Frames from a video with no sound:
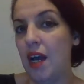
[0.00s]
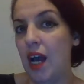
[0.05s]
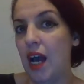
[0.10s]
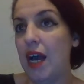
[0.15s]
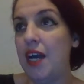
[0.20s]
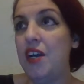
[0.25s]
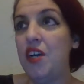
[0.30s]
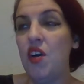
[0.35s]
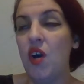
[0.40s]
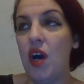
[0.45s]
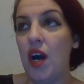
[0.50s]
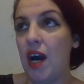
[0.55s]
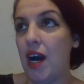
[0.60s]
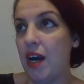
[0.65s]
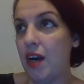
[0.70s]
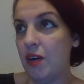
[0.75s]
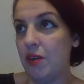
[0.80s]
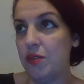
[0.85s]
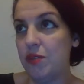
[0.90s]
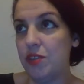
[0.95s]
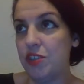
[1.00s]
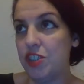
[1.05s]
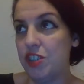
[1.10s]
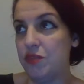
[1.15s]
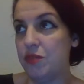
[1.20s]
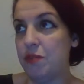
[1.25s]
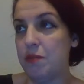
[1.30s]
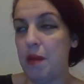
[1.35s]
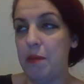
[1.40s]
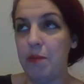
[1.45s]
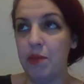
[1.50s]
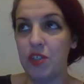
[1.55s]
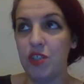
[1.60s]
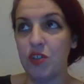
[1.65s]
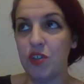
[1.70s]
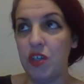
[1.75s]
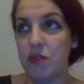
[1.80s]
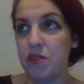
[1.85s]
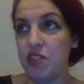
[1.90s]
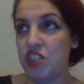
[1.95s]
I don't know how. She remembers
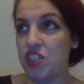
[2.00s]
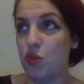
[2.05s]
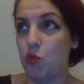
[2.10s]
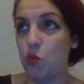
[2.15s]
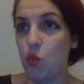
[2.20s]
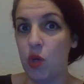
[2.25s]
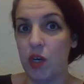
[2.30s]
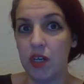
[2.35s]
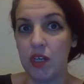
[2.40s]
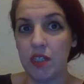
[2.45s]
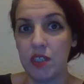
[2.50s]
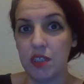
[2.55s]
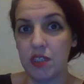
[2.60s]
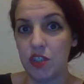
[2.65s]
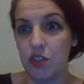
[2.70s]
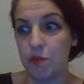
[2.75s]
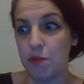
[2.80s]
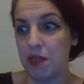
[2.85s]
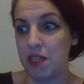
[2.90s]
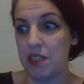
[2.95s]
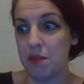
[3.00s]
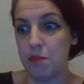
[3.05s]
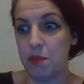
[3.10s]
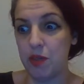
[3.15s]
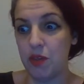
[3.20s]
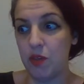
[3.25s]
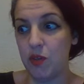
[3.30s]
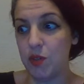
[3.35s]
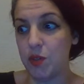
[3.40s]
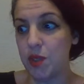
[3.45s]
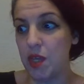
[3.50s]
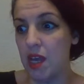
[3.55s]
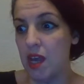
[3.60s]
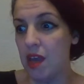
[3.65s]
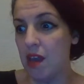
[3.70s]
scripts, she works, she pays the bills.